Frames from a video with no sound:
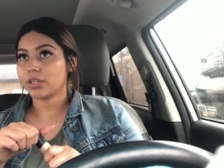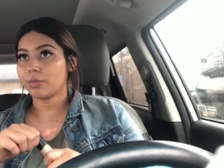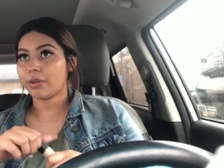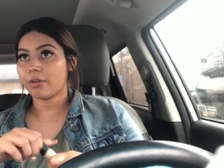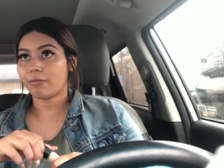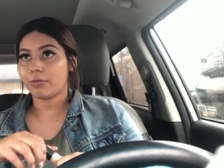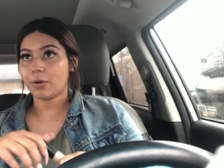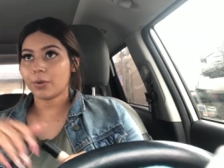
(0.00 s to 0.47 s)
to
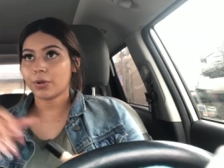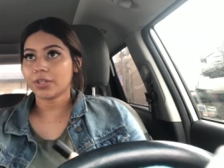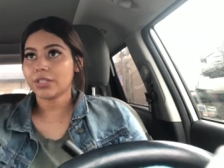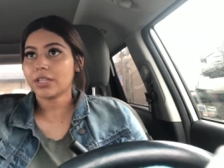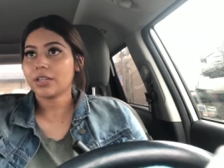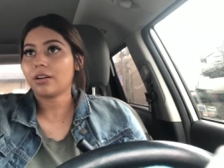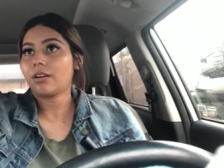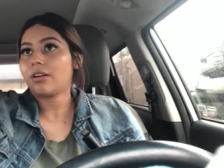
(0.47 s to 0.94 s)
be
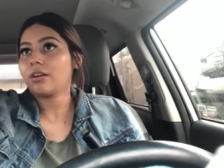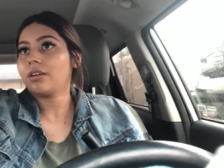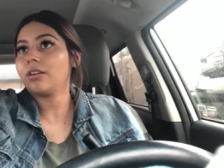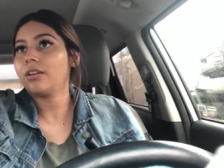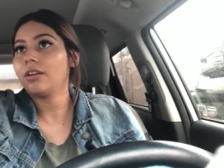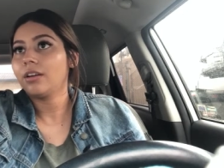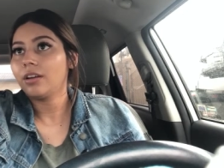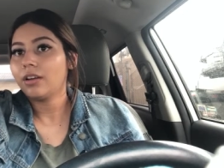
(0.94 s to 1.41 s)
focusing
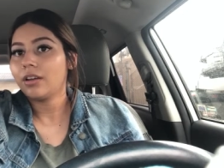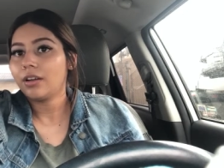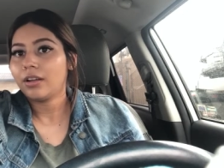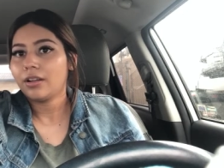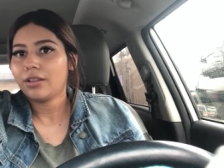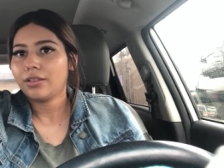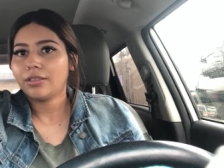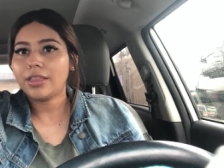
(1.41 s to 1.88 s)
on
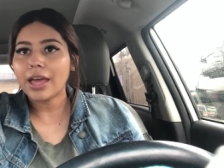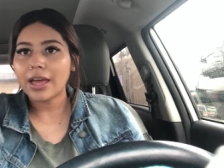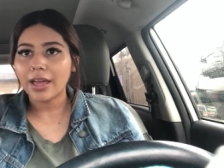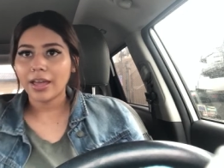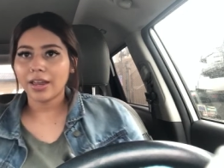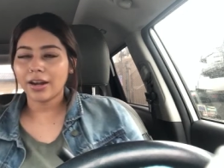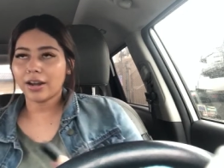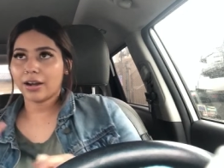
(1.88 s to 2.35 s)

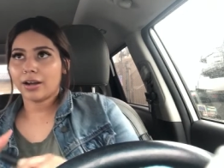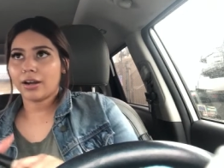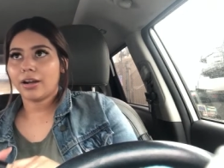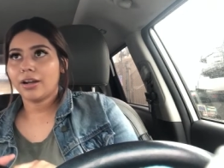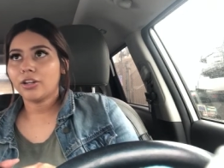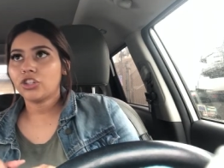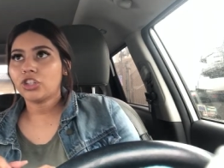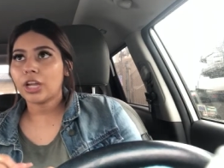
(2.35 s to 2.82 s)
than
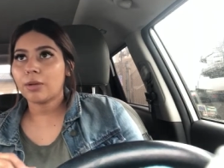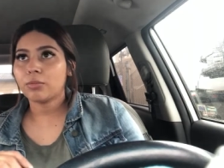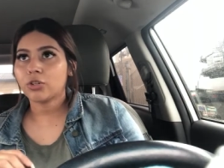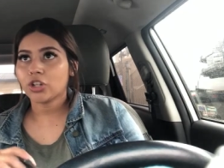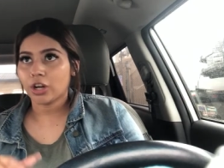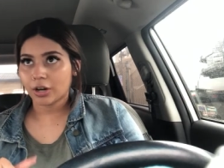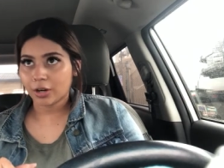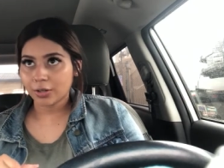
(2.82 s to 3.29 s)
uh
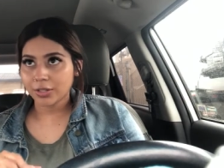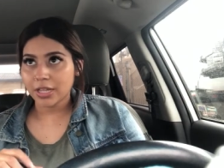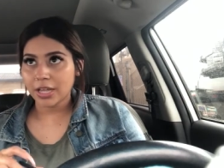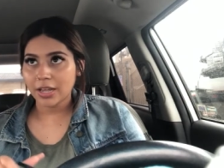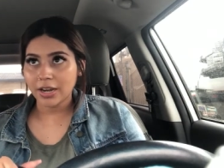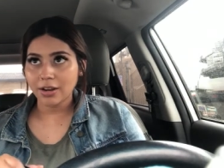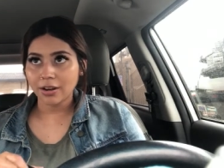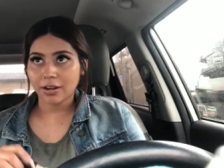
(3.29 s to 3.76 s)
James Charles
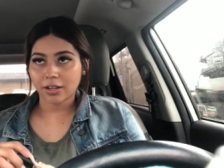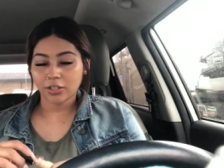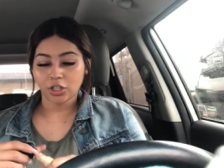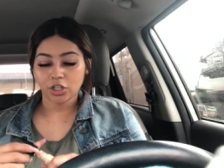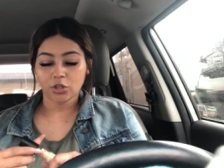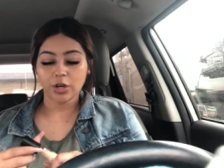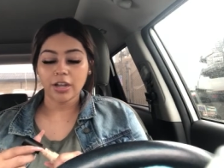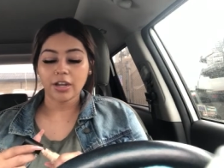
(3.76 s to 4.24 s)
hitting on
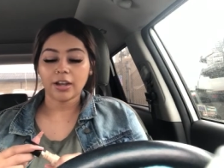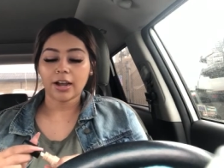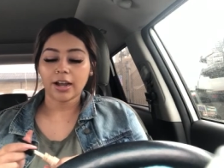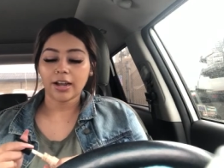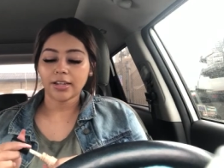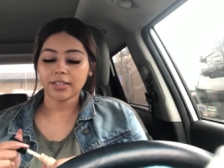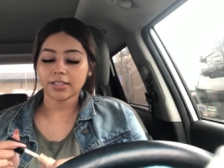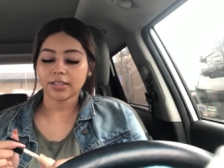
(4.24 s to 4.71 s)
straight
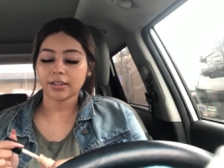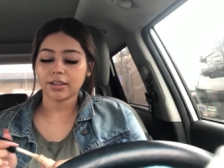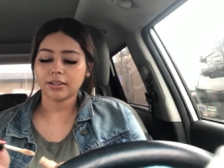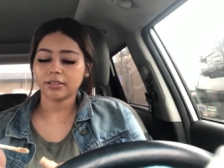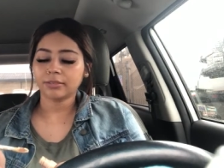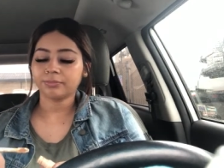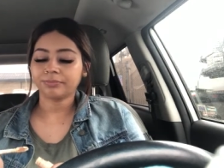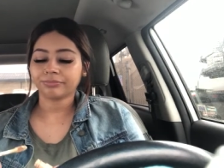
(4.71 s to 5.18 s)
guys.
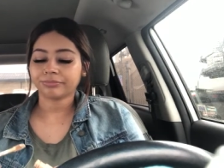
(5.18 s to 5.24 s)
Like